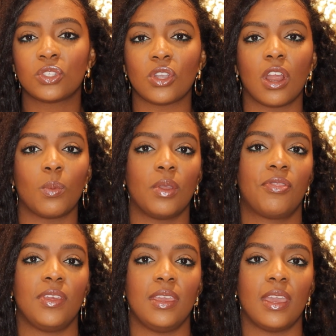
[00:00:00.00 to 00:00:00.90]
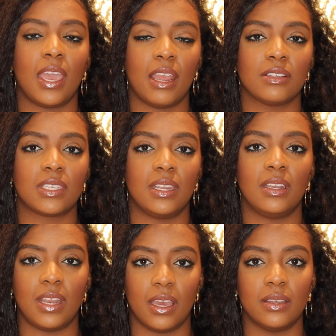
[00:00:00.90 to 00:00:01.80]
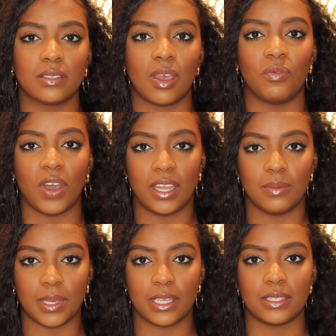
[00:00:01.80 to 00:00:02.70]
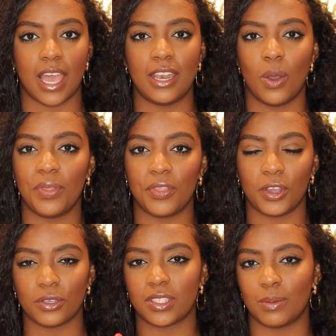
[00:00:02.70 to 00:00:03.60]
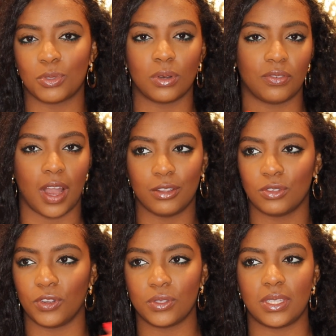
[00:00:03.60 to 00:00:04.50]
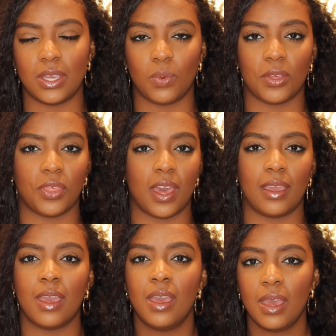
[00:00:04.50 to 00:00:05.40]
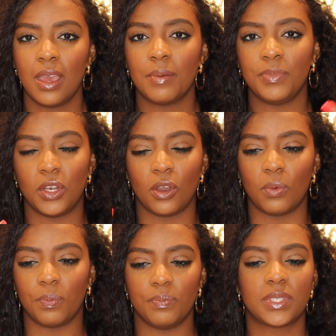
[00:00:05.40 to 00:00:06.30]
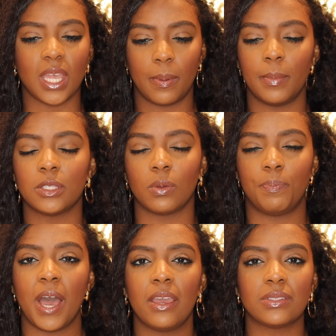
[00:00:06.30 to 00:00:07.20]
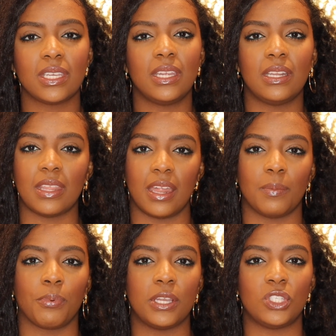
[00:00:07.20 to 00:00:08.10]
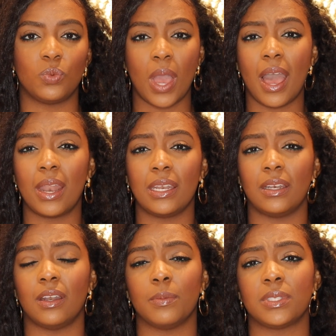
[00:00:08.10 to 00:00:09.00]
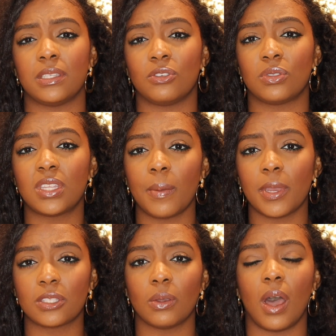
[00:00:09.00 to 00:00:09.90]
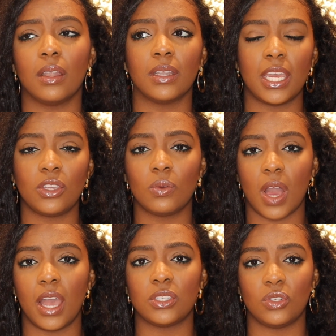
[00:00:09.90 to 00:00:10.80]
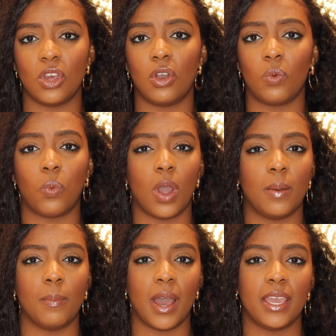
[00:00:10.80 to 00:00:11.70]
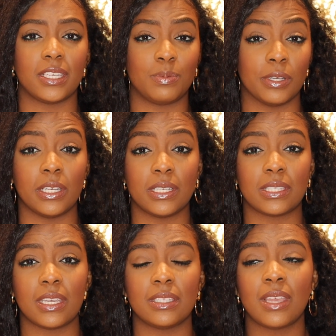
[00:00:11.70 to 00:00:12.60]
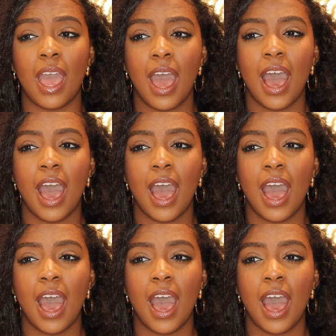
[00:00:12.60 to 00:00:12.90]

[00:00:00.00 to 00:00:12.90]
start with the hair, skin, and nails vitamins. I know that there's some sort of controversy with, like, you know, supplements with biotin and that it breaks you out and upsets your stomach. So I'll let you guys know what my experience is.